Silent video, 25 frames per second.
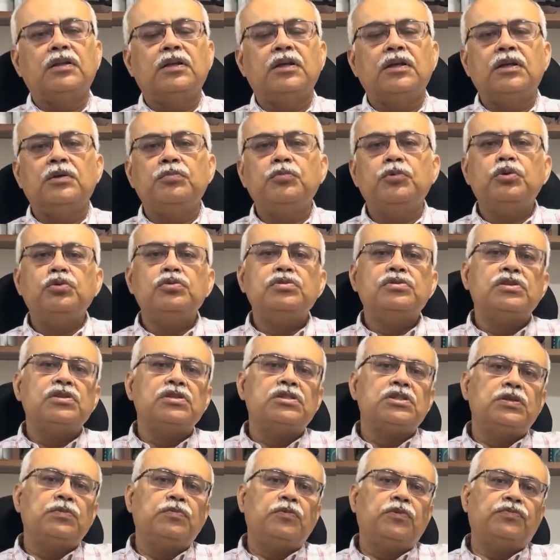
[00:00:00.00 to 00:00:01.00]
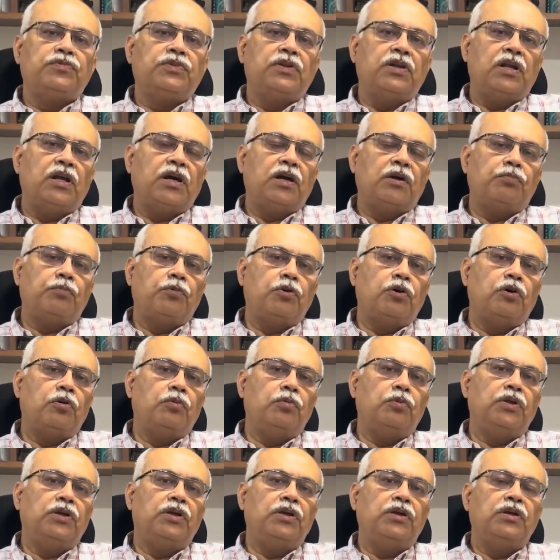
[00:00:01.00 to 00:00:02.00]
immune system of the lung
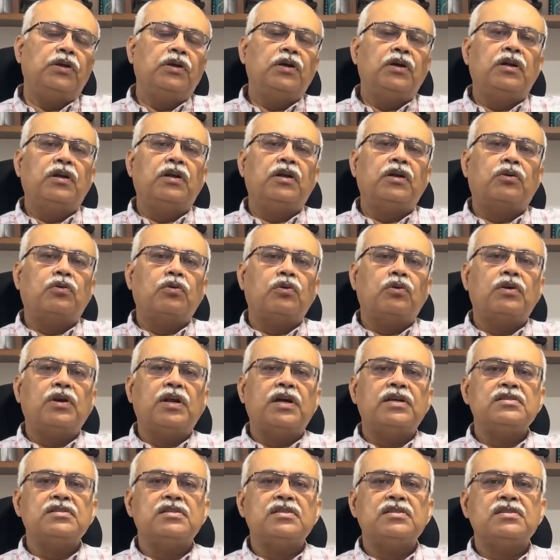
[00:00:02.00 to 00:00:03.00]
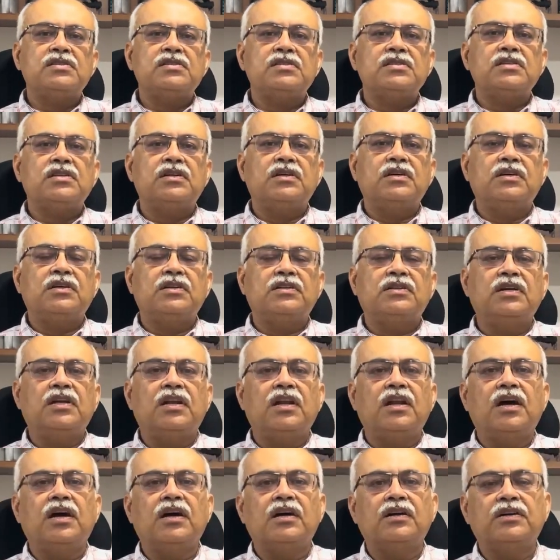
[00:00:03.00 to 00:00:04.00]
probably recognizes the
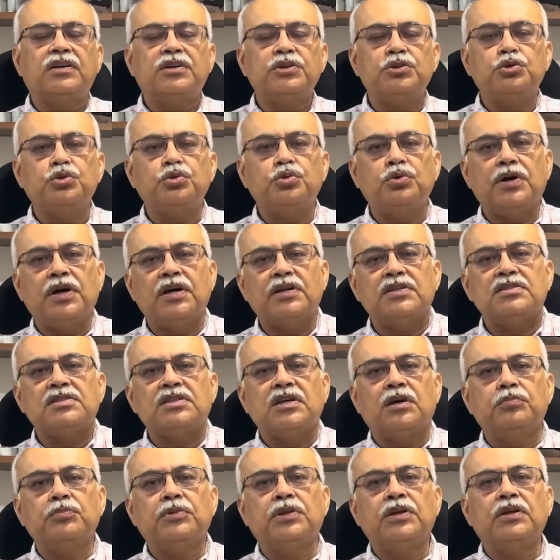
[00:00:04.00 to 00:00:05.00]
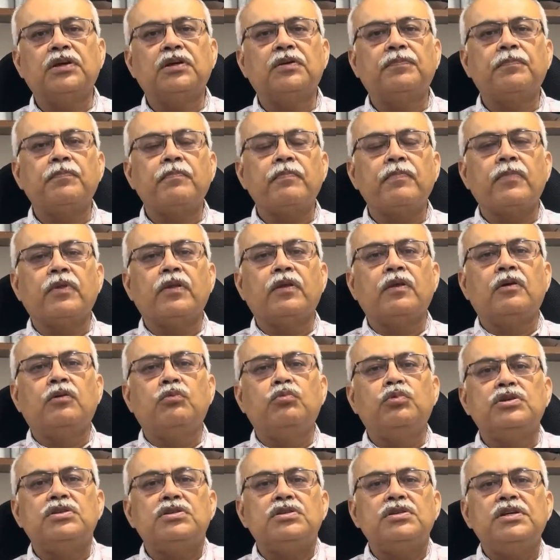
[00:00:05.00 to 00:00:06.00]
lung tissue as something
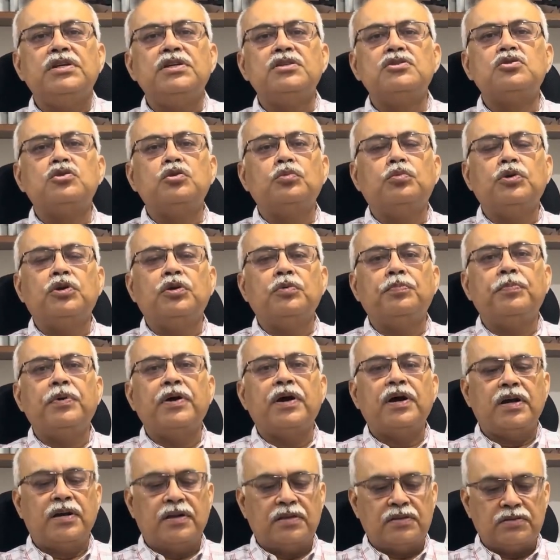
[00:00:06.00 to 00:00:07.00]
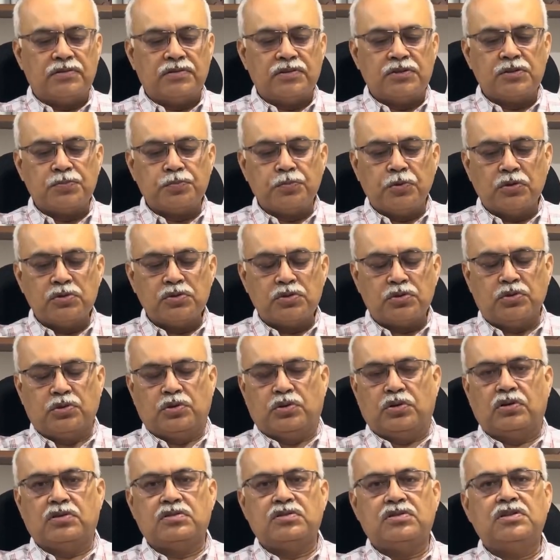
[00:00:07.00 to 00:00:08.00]
which needs to be repaired as a response to
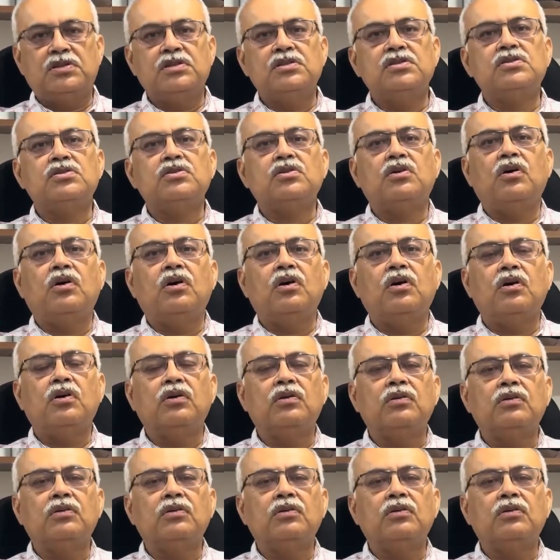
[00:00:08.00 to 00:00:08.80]
toxins or